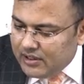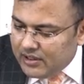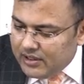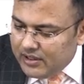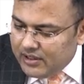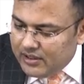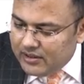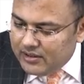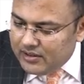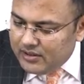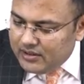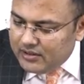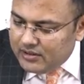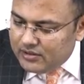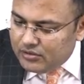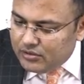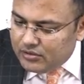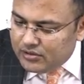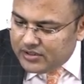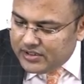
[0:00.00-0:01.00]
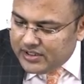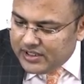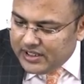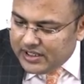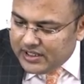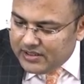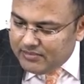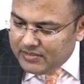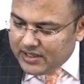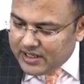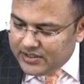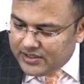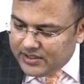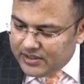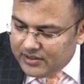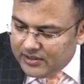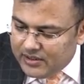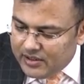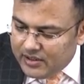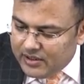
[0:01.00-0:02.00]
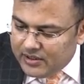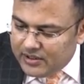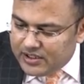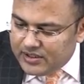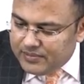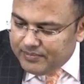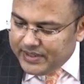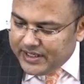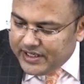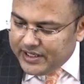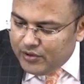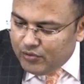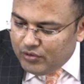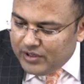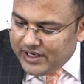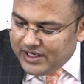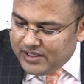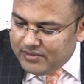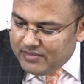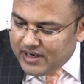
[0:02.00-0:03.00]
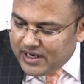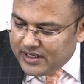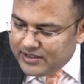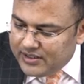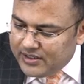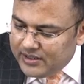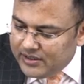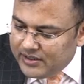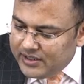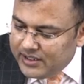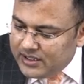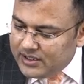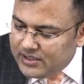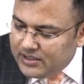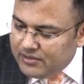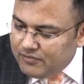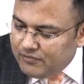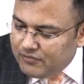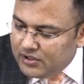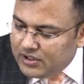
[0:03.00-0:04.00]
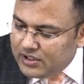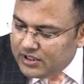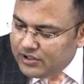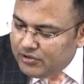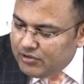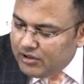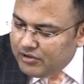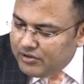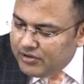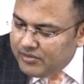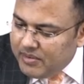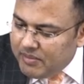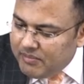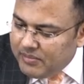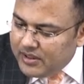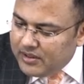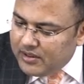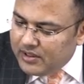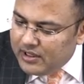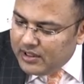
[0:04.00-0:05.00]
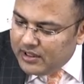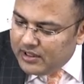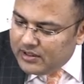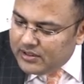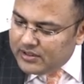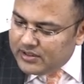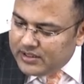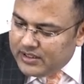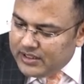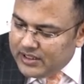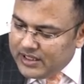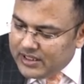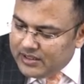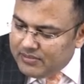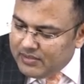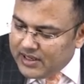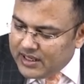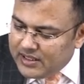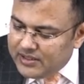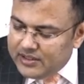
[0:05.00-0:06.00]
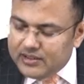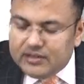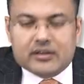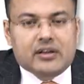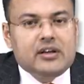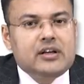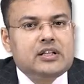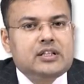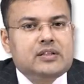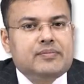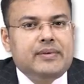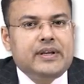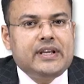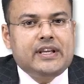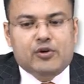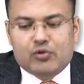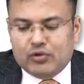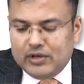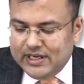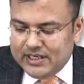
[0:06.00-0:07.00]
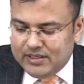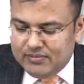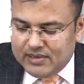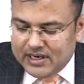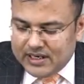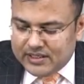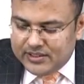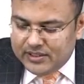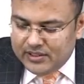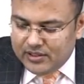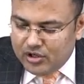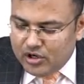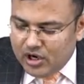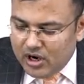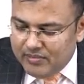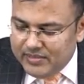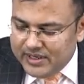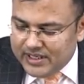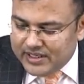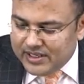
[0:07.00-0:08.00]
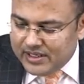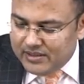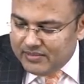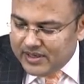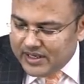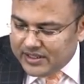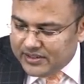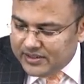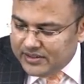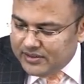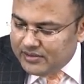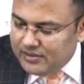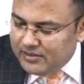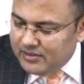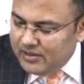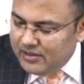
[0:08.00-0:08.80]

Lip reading: Clear? So stellate margin, spiculate margin. These words you have to remember. Stellate margin, spiculate margin, comet tail margin.